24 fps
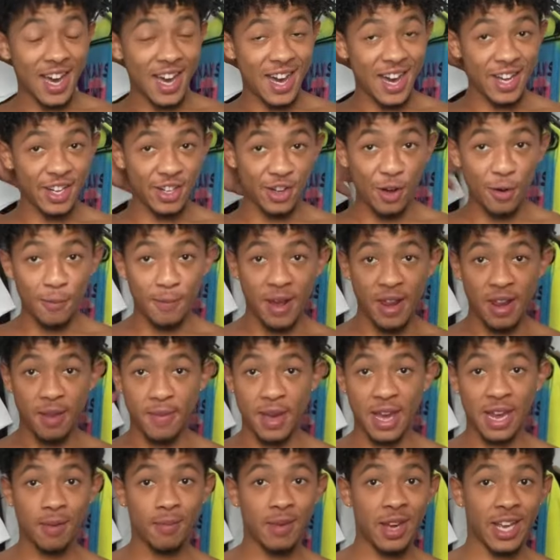Don't mind the
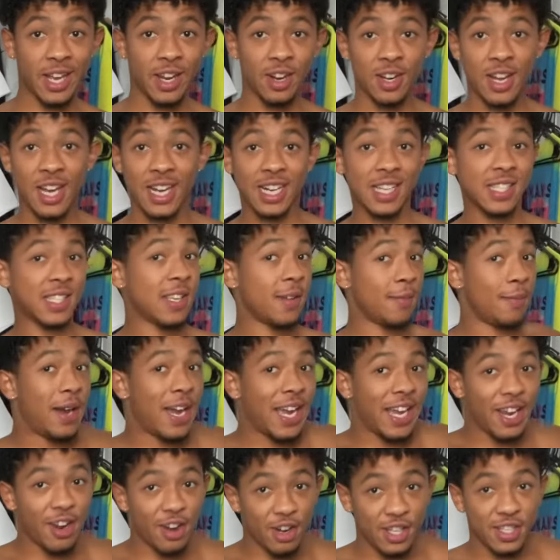back of my hair. Like I said, my hair